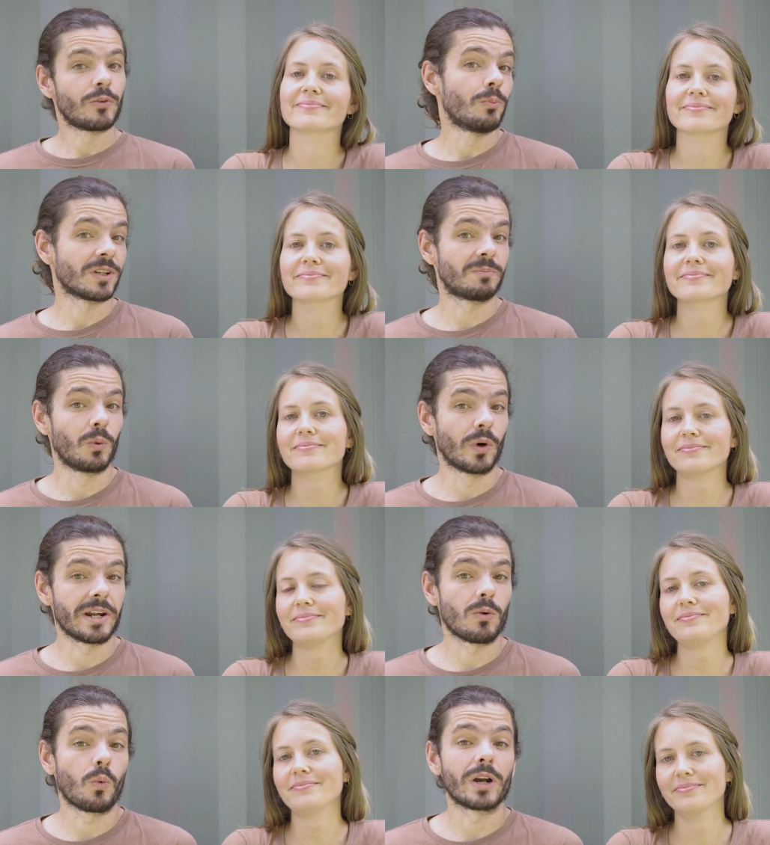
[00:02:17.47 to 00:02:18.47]
Speaker 1: of you must be
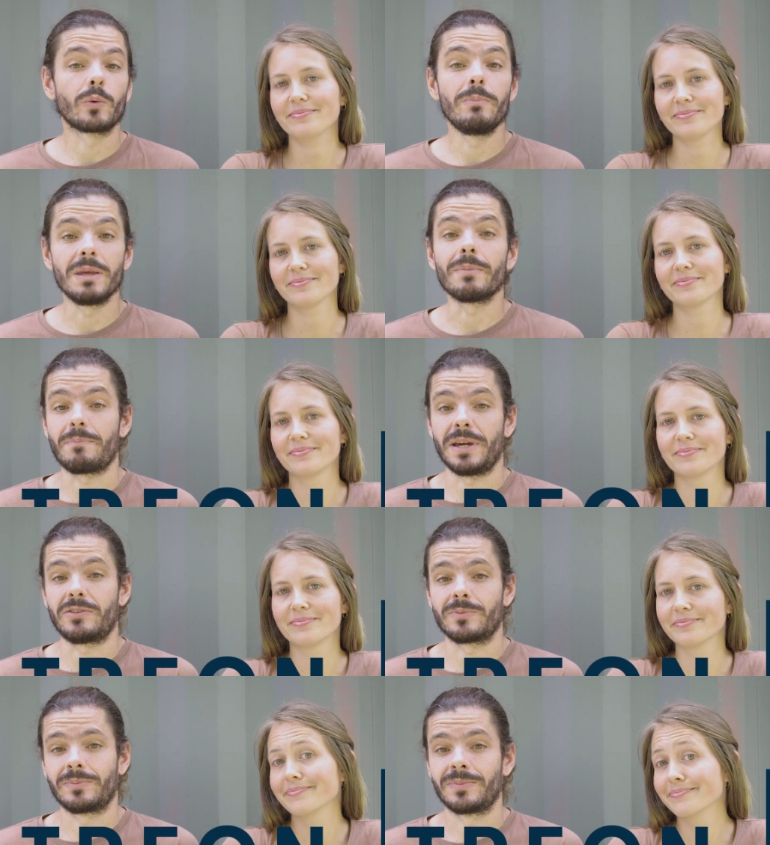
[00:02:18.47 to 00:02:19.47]
wondering what we mean by
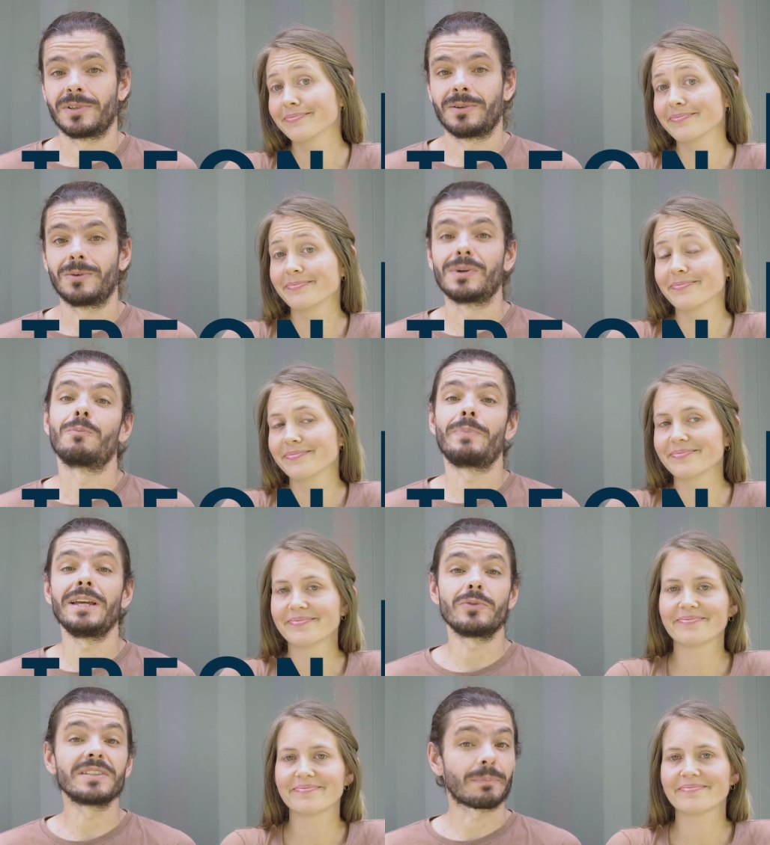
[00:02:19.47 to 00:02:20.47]
Patreon. Well,
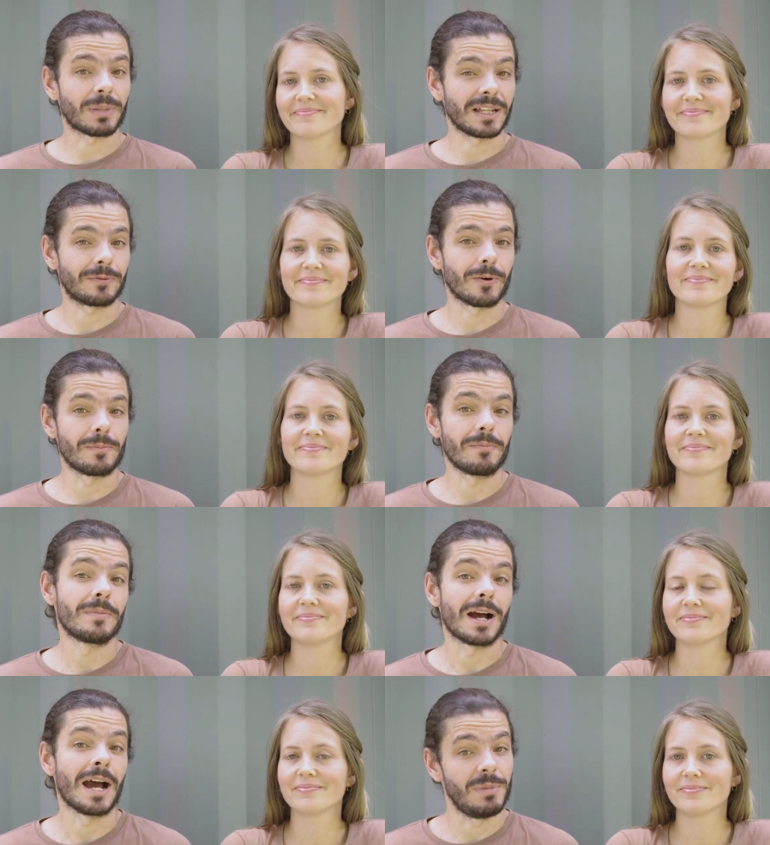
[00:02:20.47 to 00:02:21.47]
Patreon is a platform,
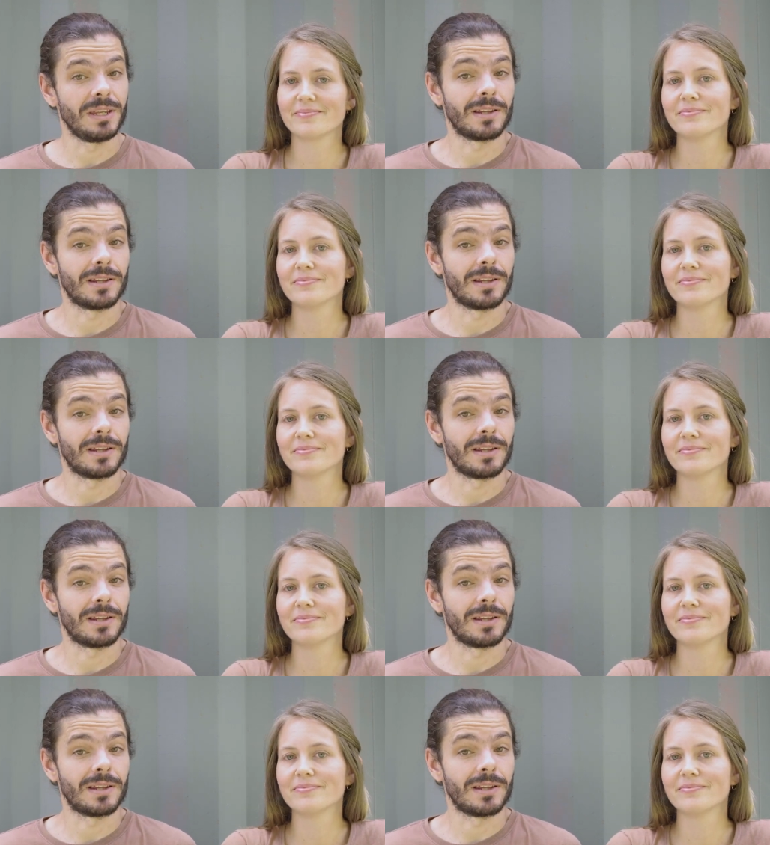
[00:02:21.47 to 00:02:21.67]
a